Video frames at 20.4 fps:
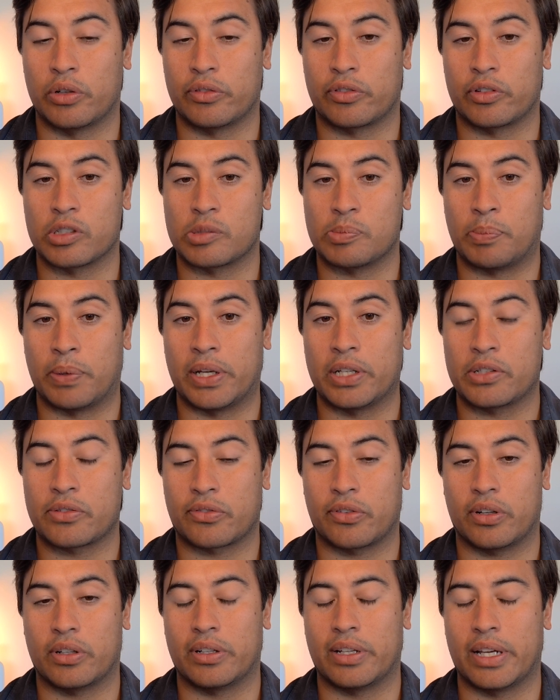for its
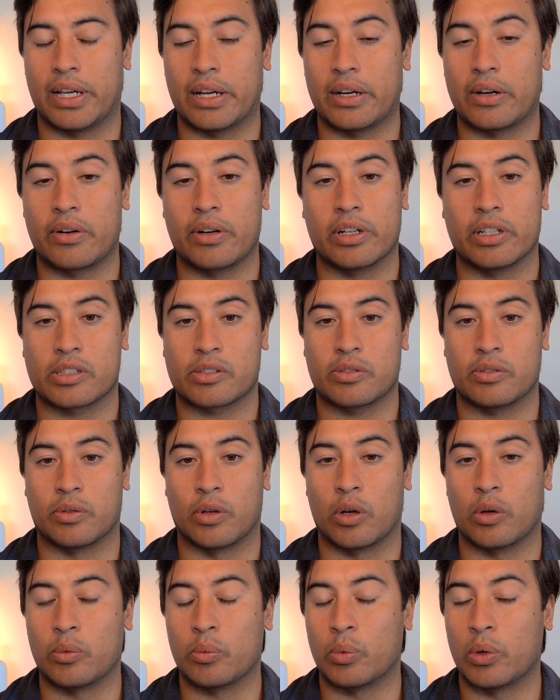beachfront area. It's
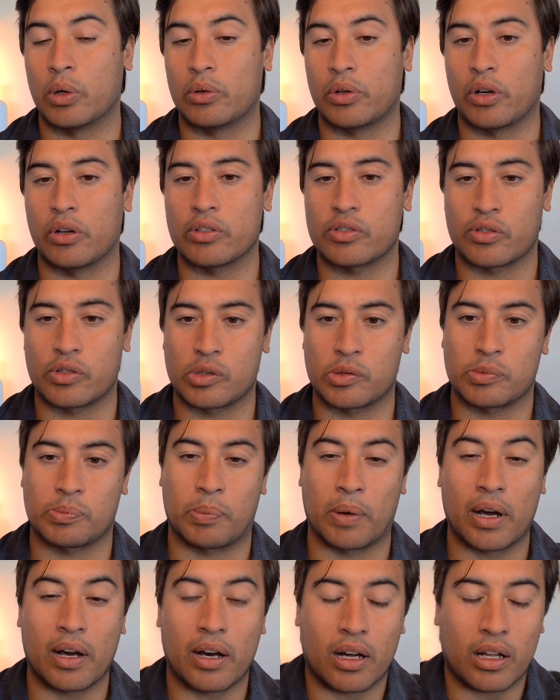well known for its
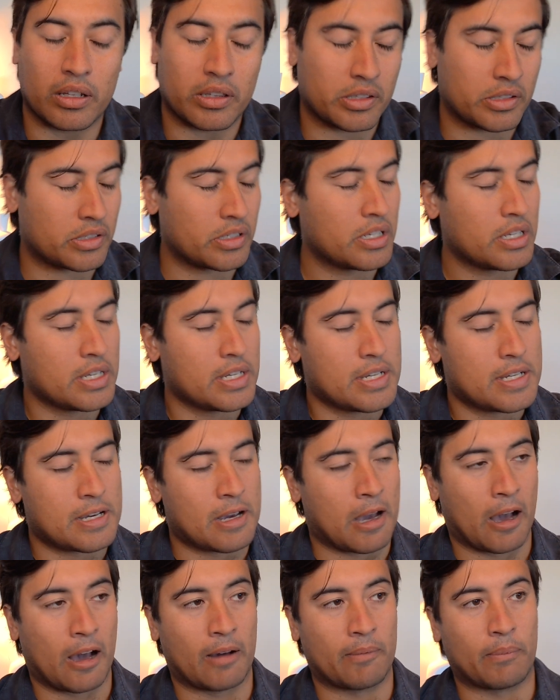baths.
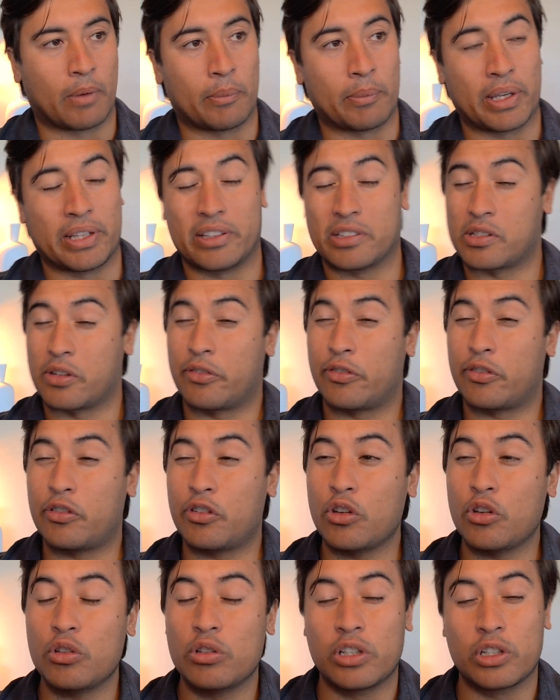I mean, there's a
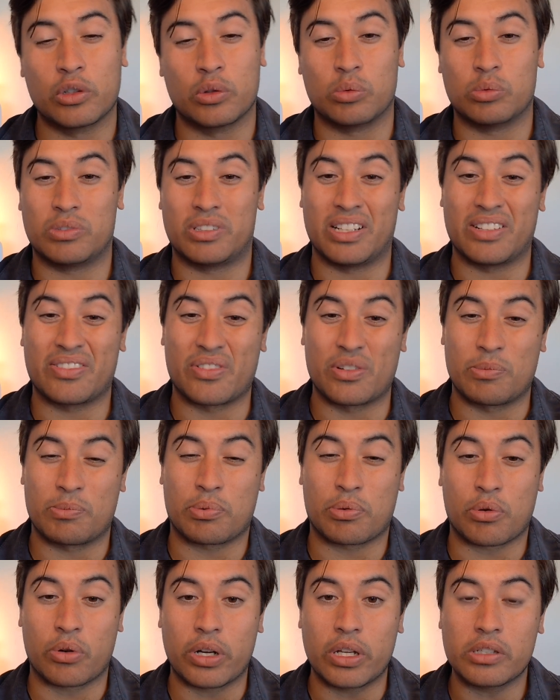few little different
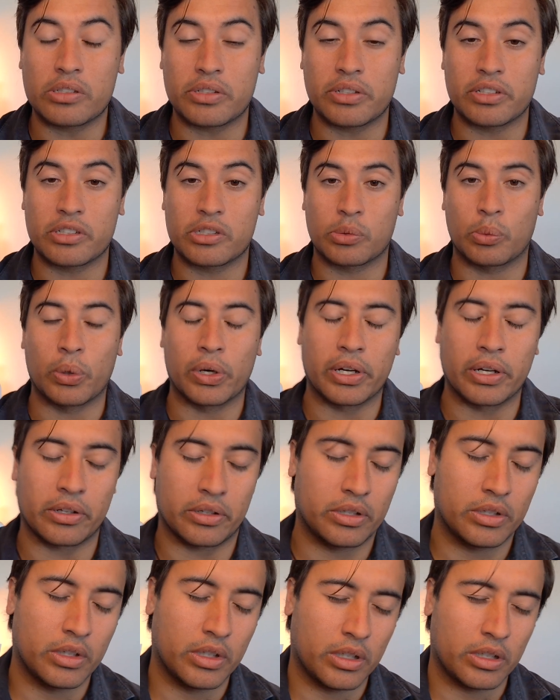precincts where,
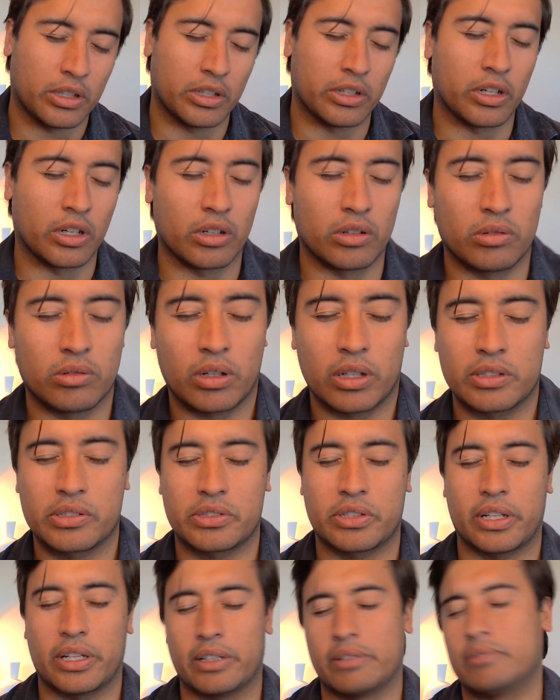you know, I'd
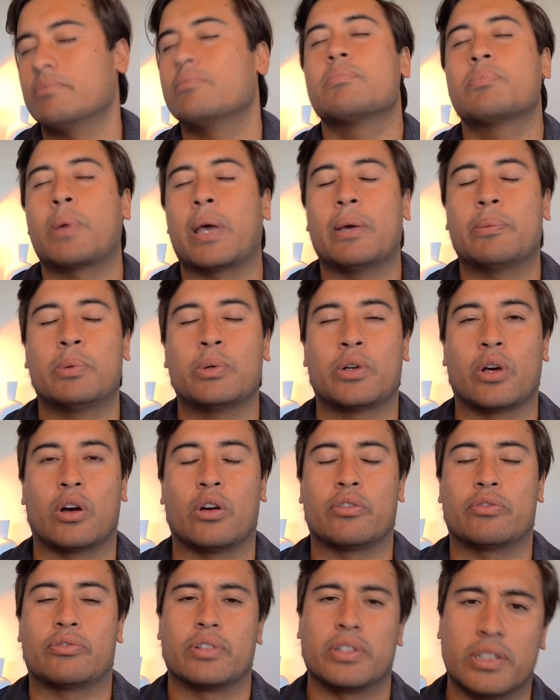say people go
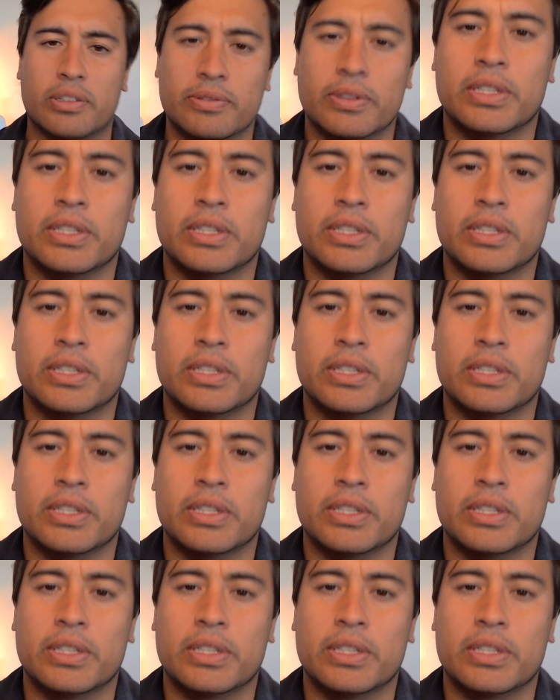for